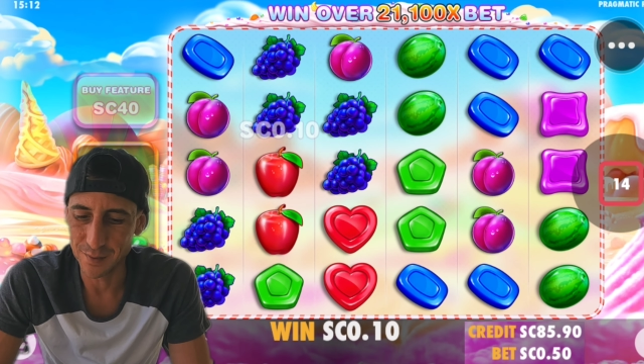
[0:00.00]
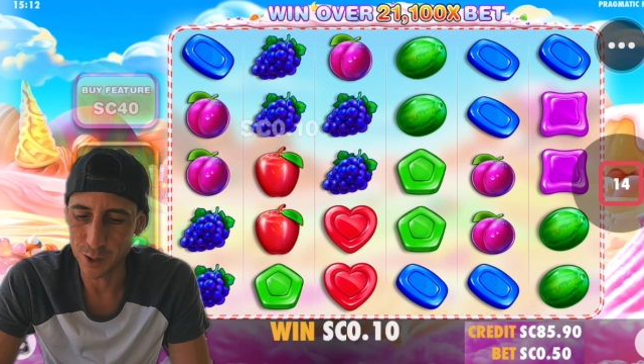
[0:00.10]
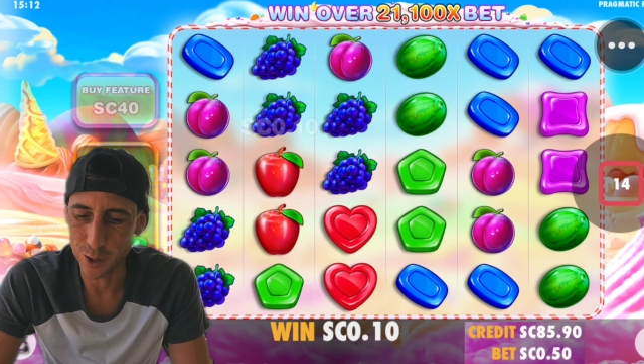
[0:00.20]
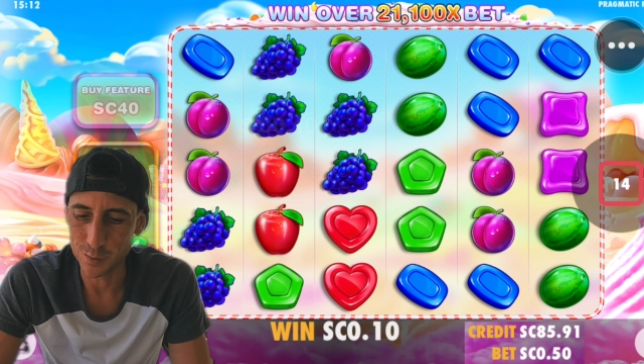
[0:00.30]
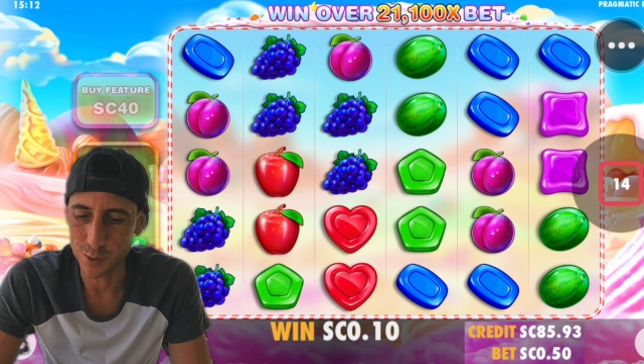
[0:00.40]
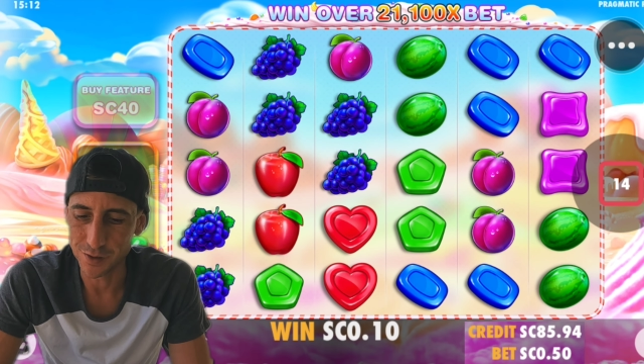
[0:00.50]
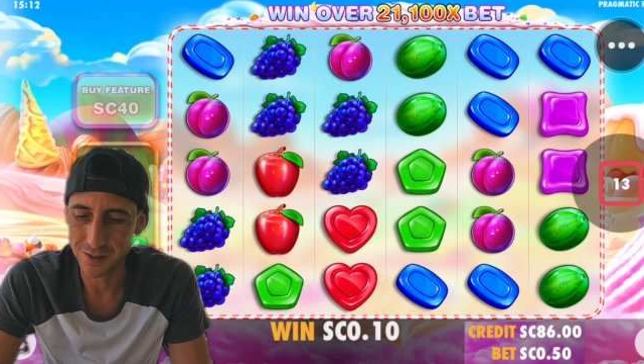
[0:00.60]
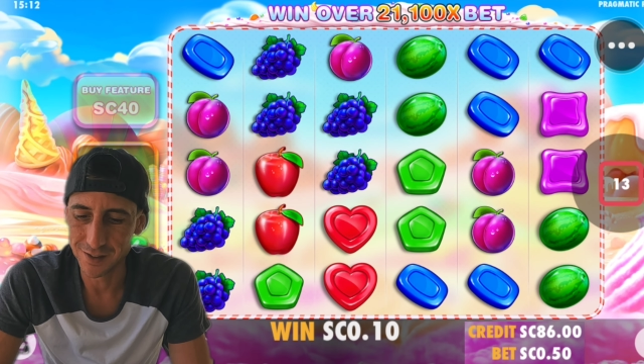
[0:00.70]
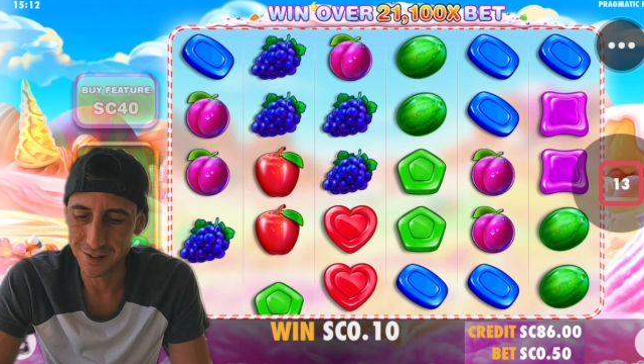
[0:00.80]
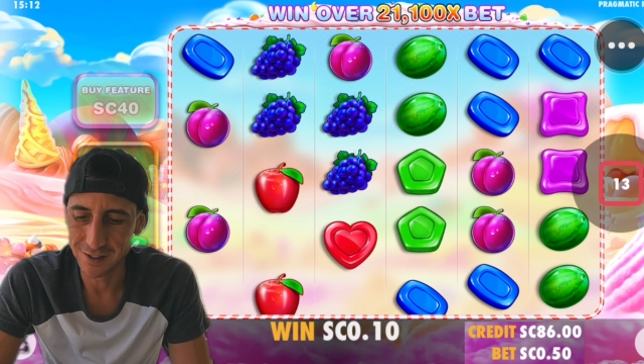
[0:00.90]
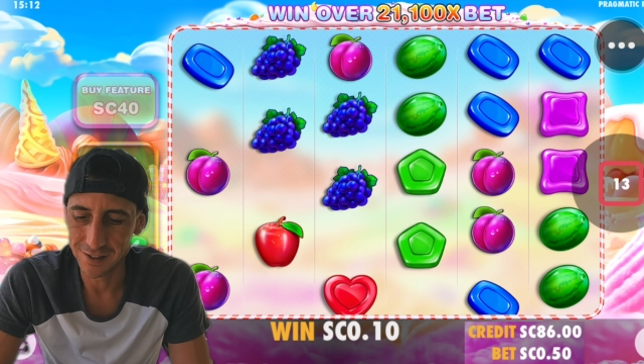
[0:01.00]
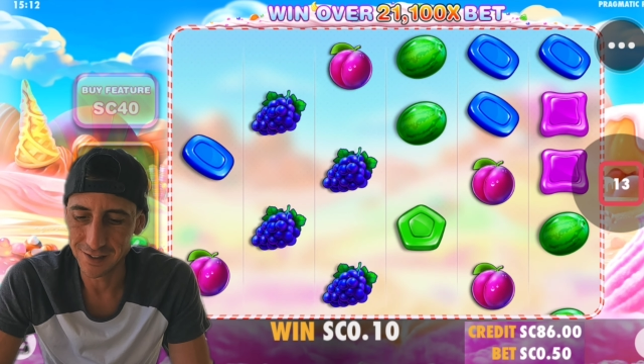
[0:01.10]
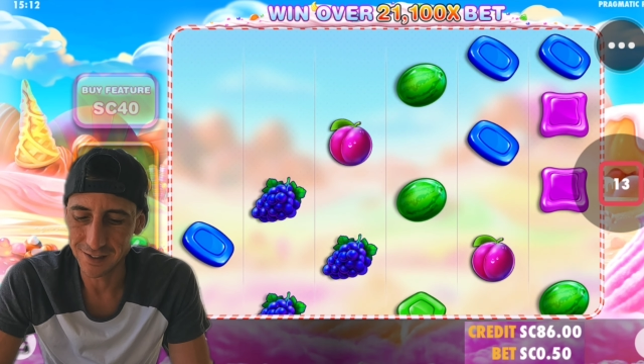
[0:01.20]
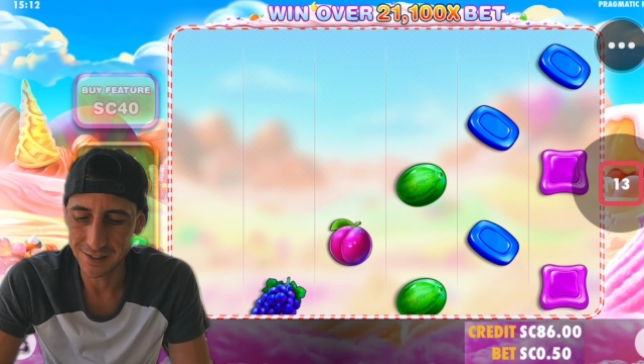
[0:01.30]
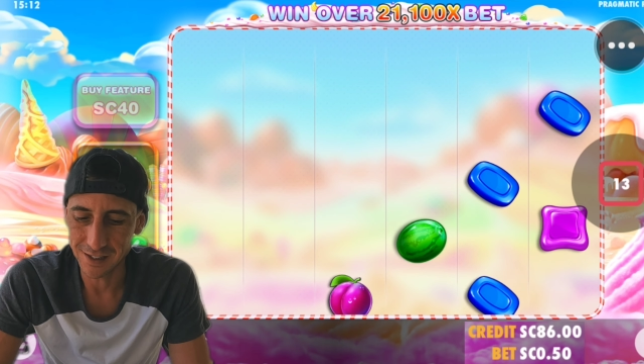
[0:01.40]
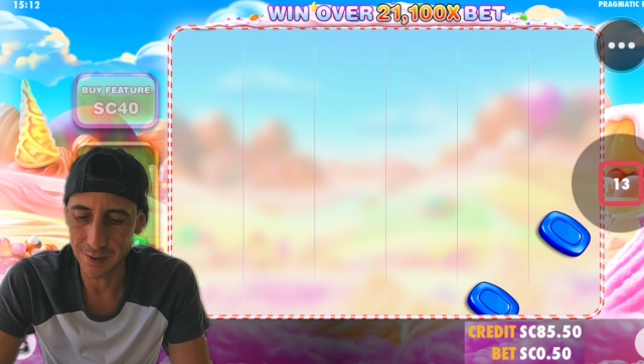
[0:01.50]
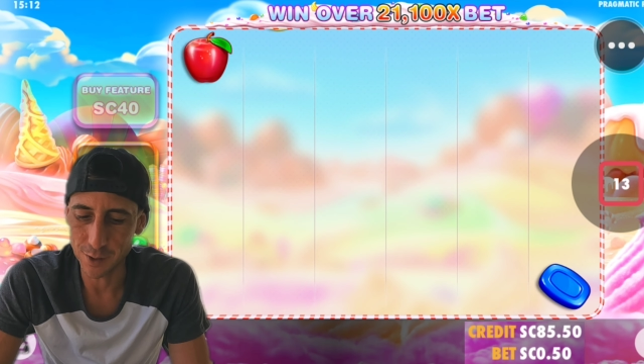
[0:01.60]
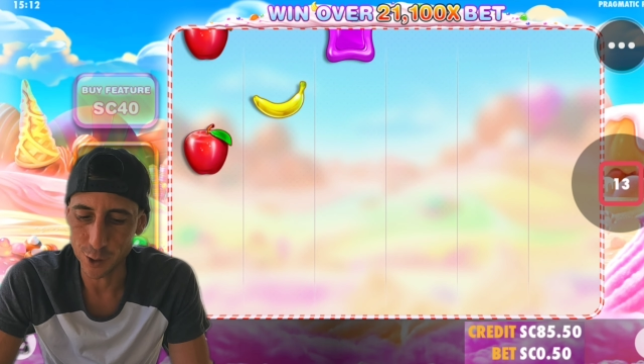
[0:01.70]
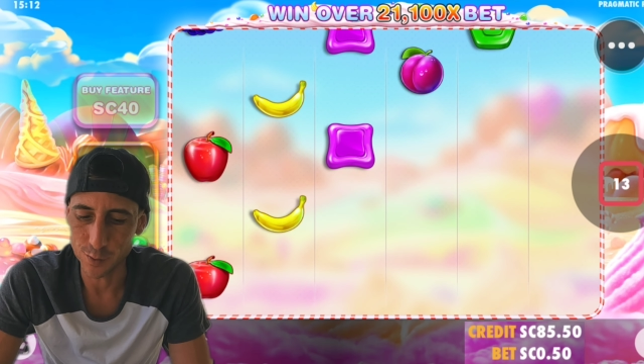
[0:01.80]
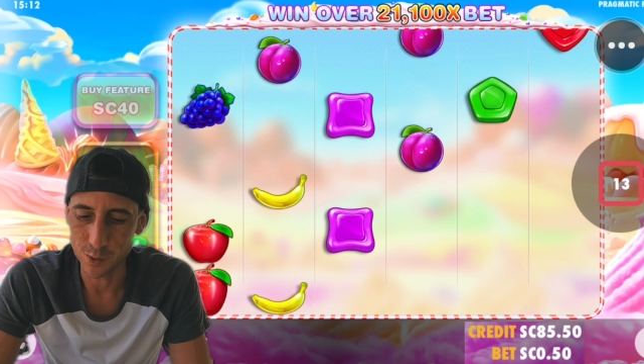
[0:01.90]
I'm in a good mood. I'm
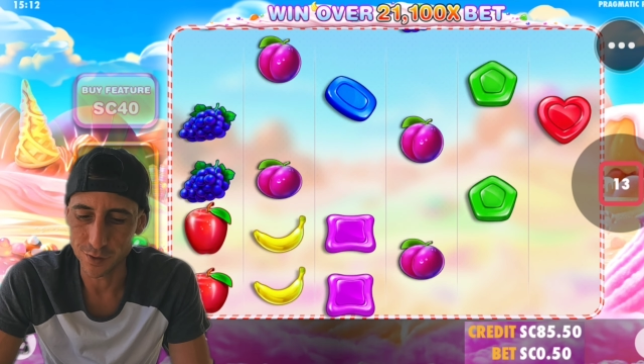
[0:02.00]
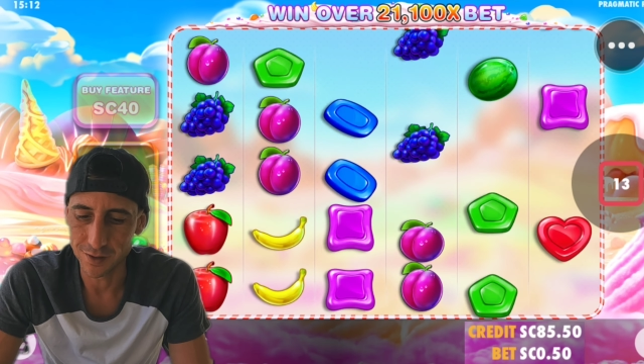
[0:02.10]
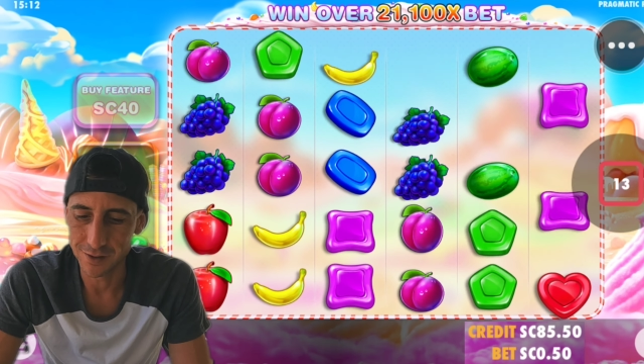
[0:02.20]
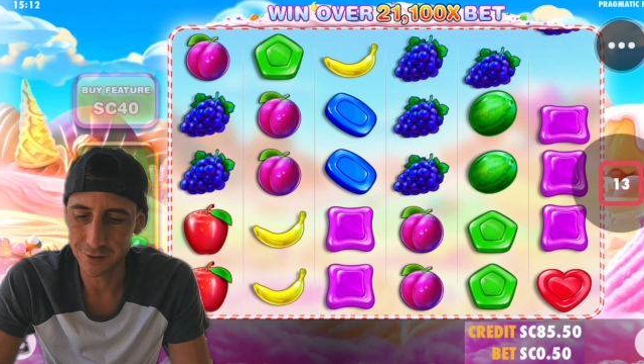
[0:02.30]
in a good mood.